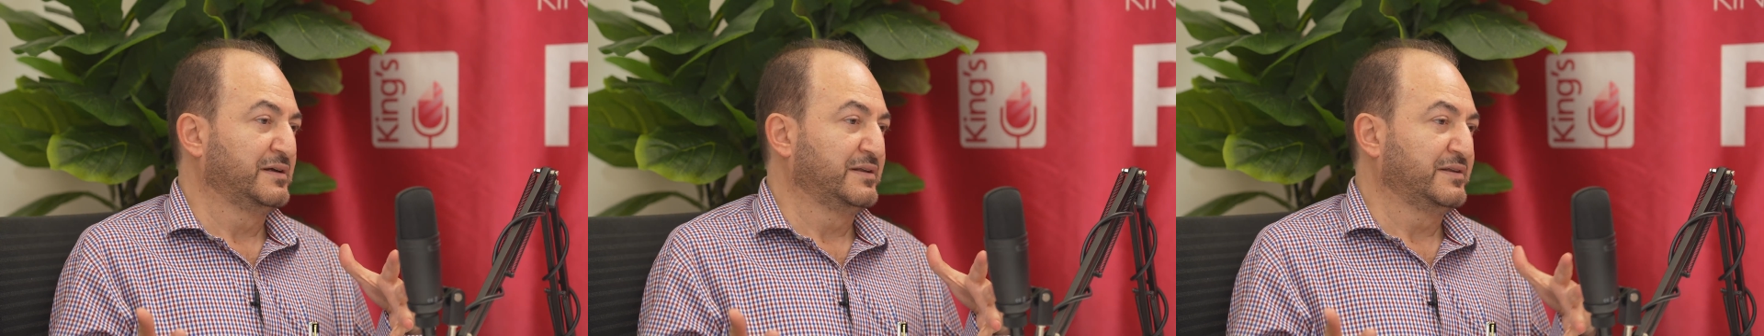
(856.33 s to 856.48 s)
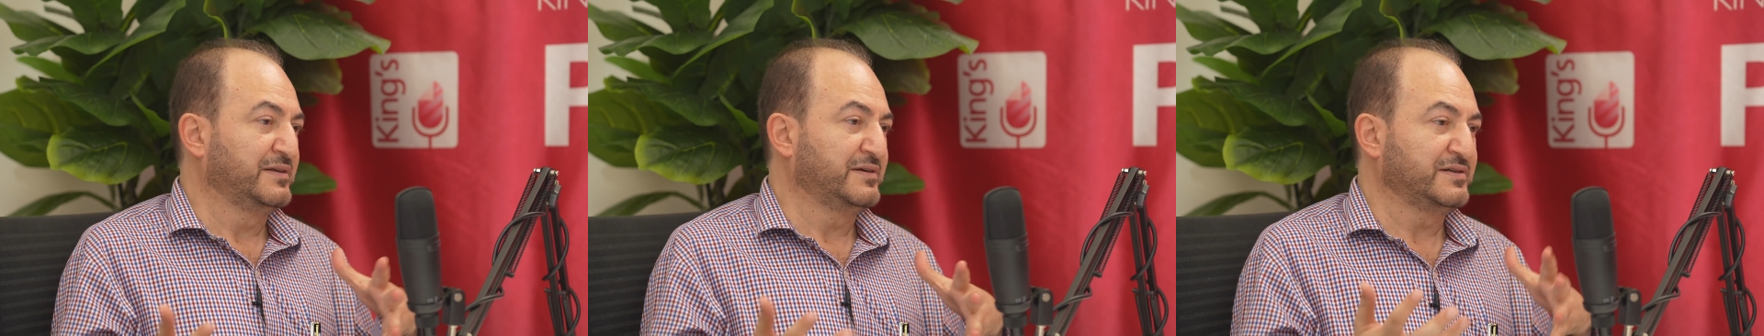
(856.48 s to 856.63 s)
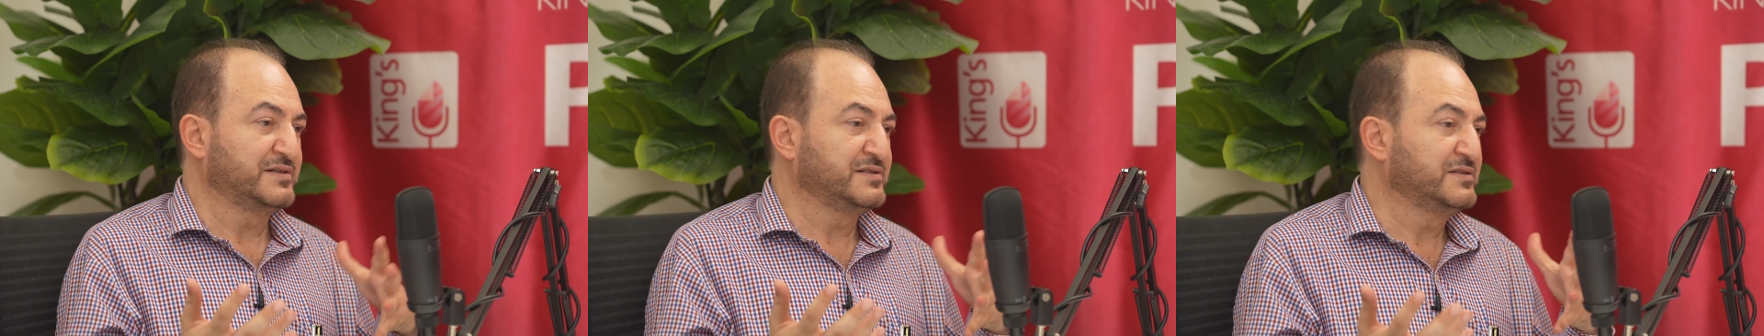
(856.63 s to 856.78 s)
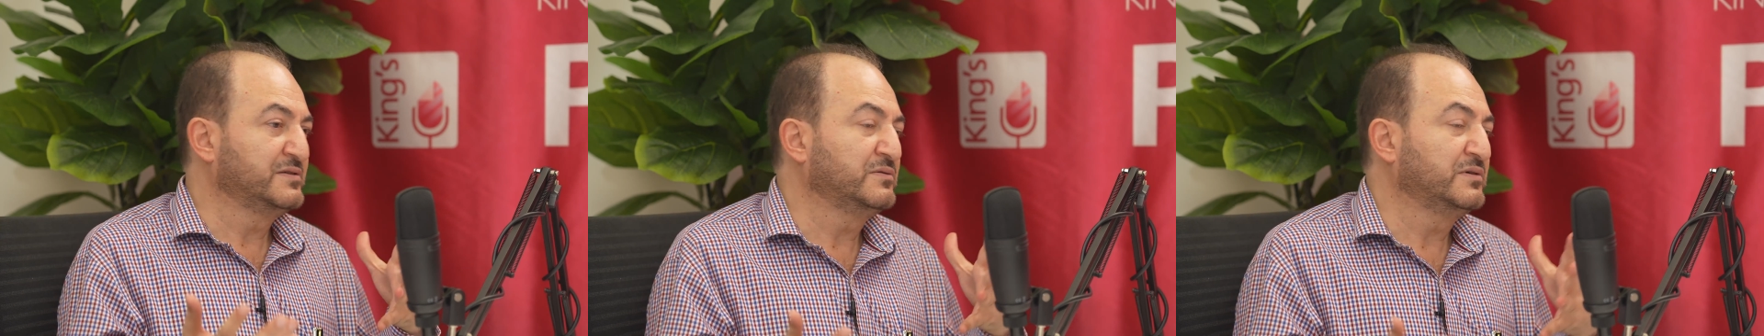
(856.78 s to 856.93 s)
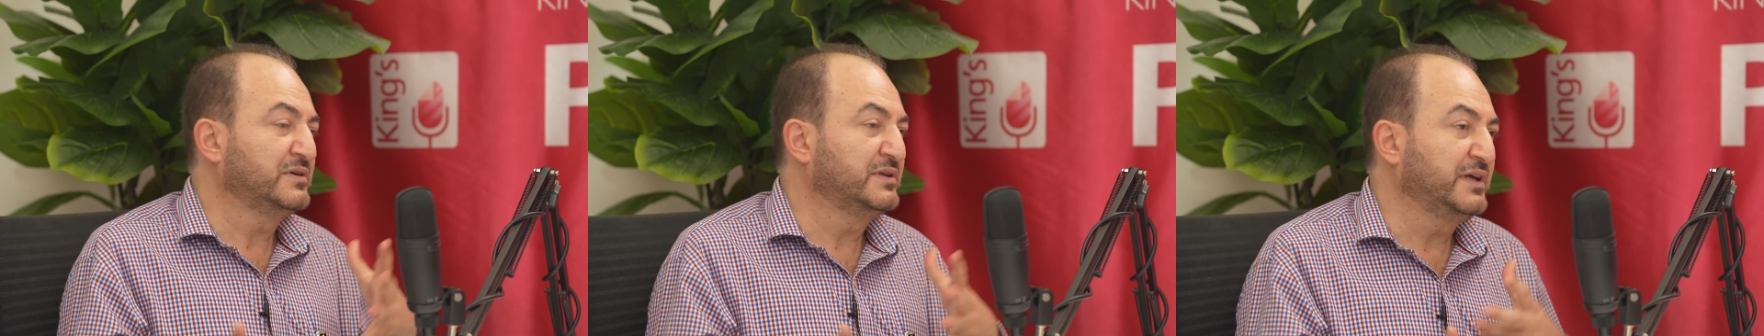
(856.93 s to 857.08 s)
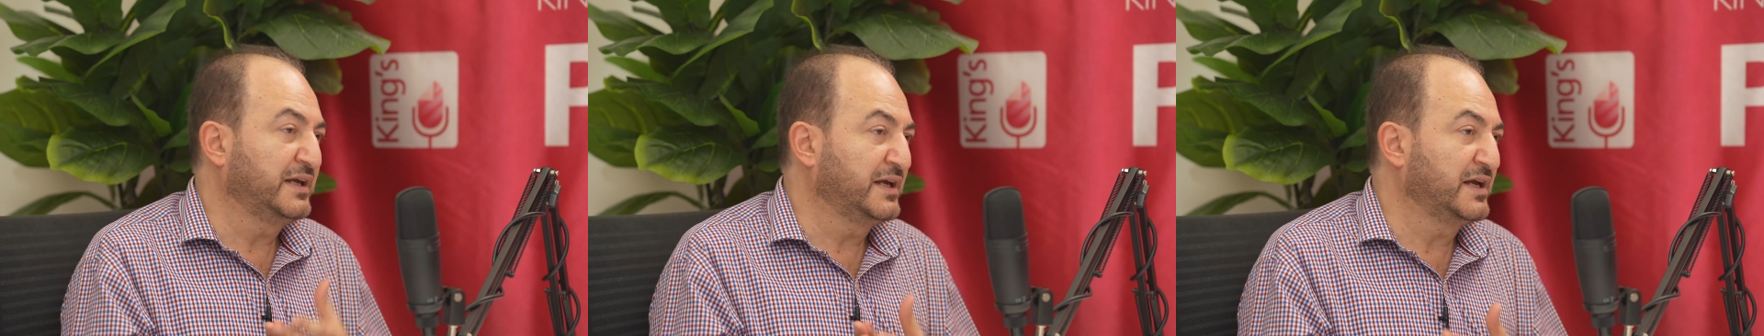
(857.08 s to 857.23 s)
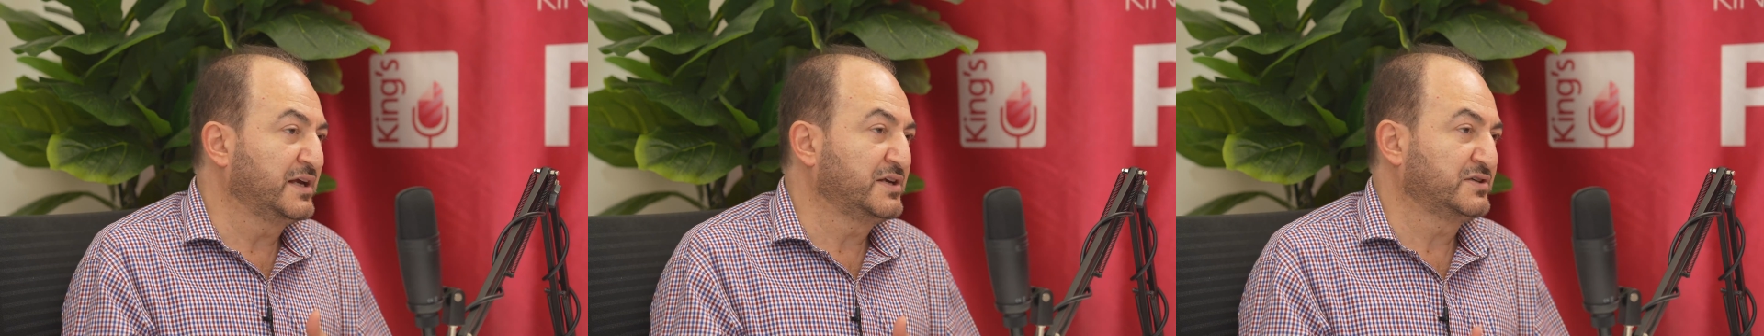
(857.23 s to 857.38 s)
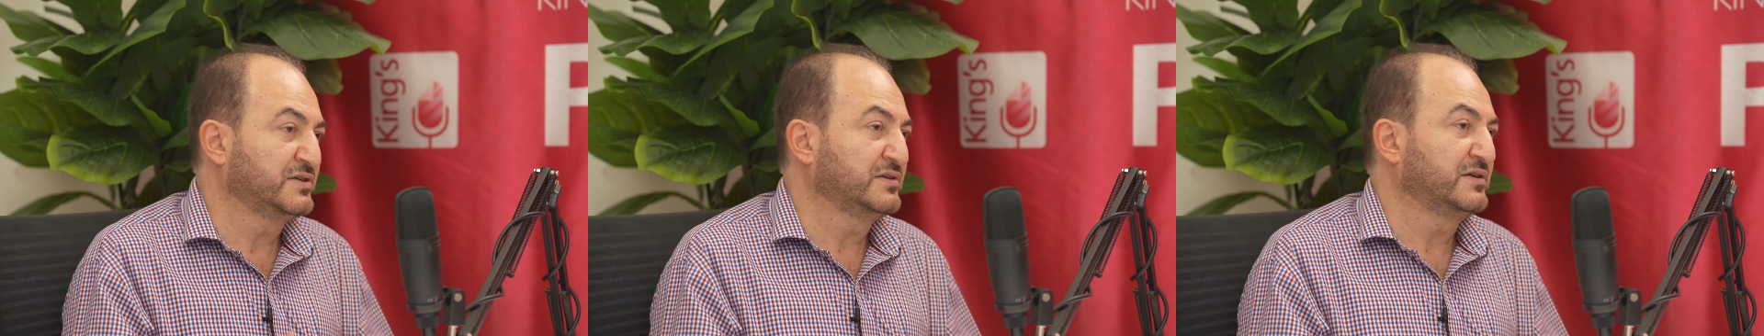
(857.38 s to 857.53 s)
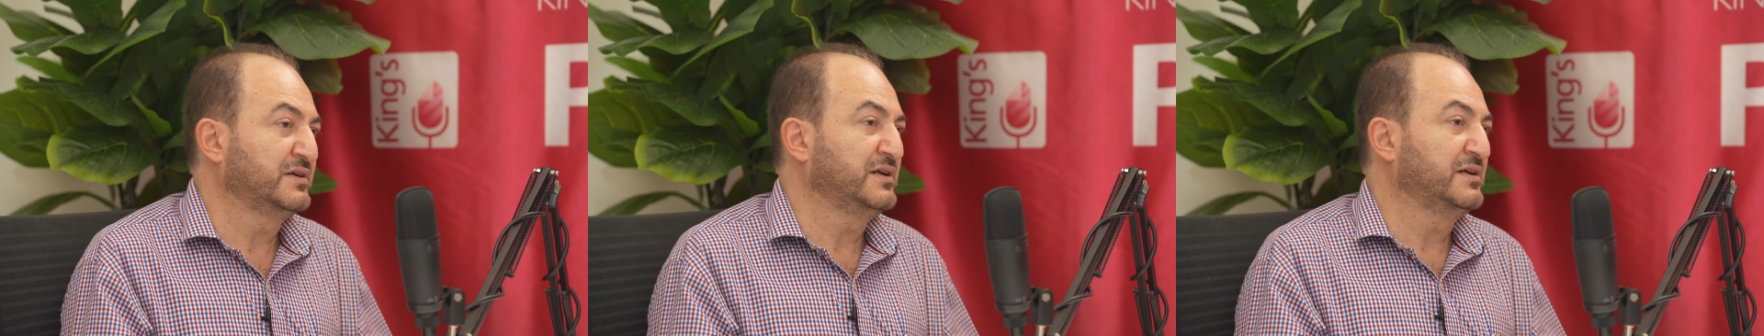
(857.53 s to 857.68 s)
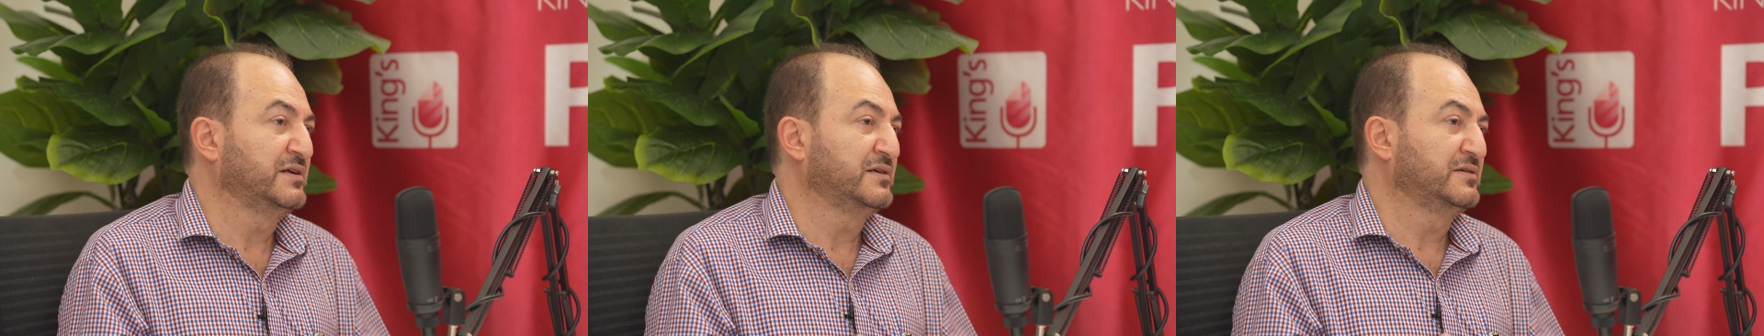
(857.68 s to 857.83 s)
there is no indication
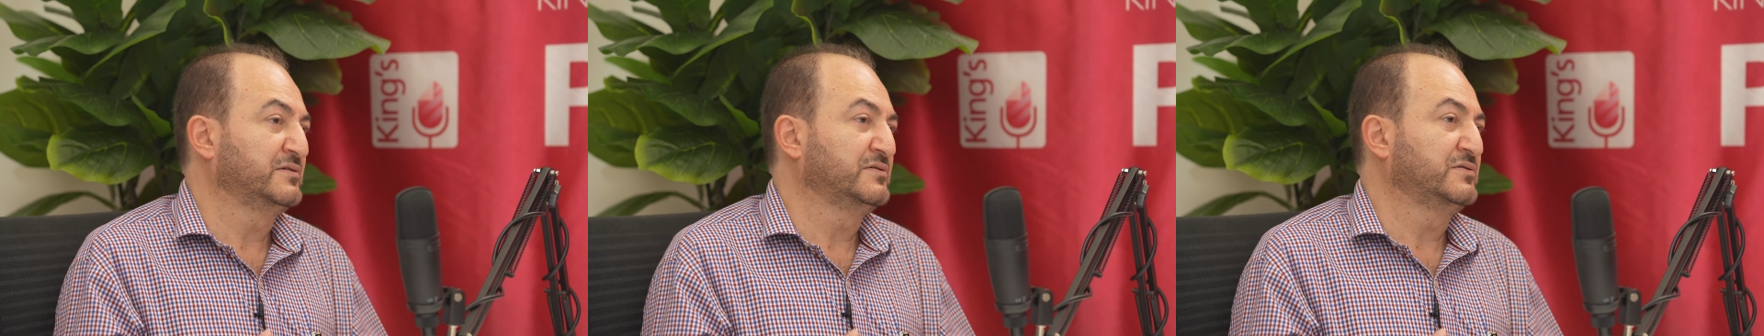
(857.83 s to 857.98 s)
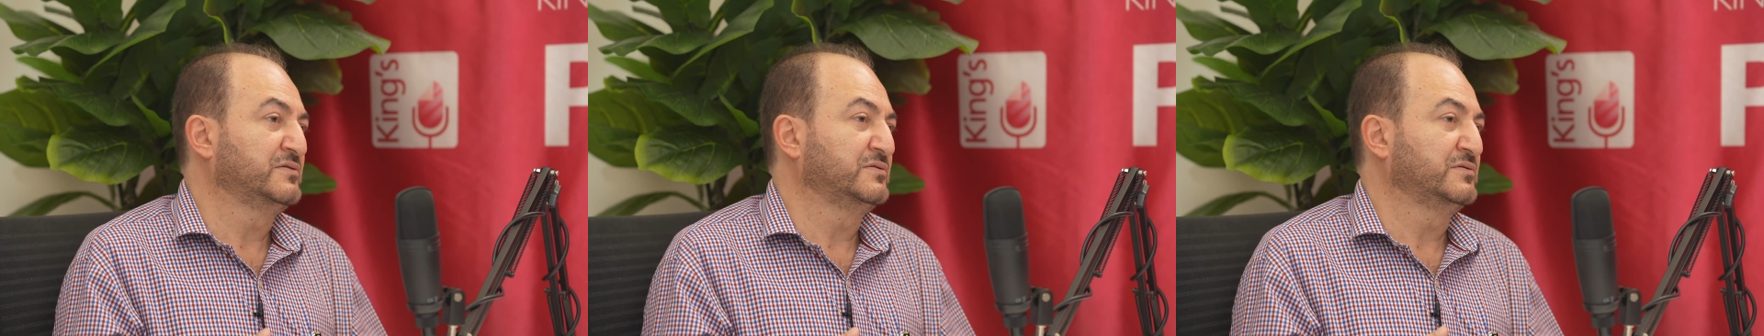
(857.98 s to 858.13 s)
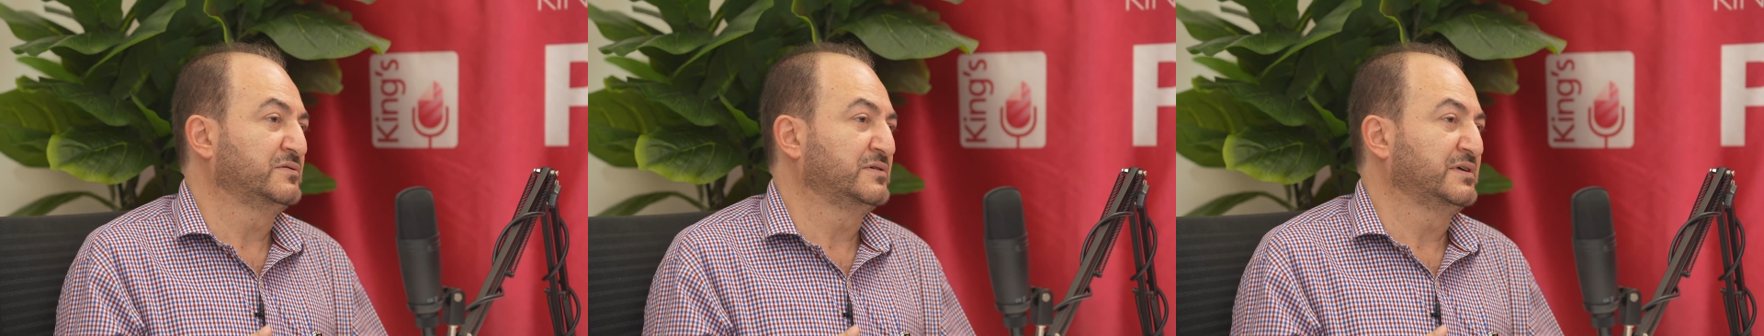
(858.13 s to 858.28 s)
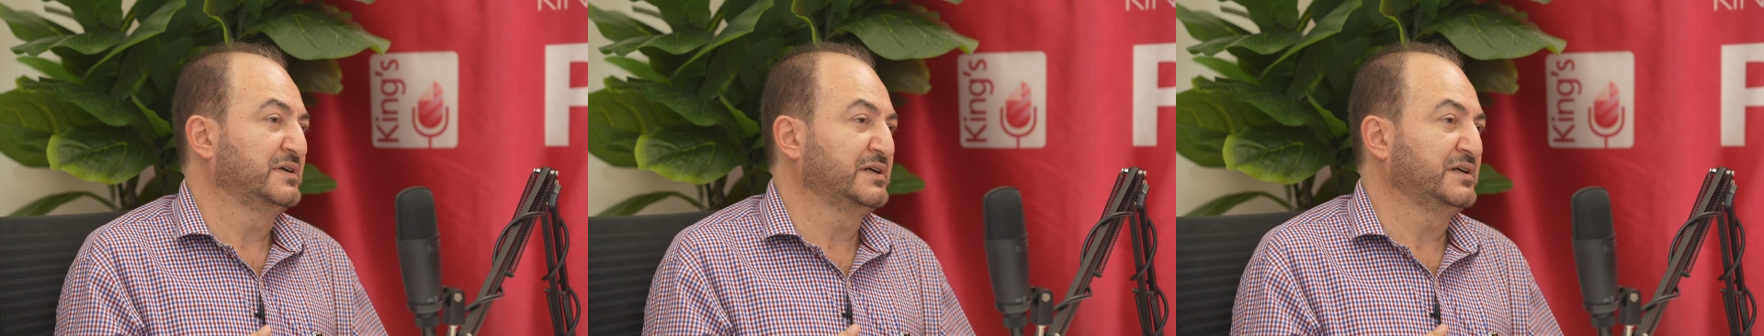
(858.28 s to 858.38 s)
really to do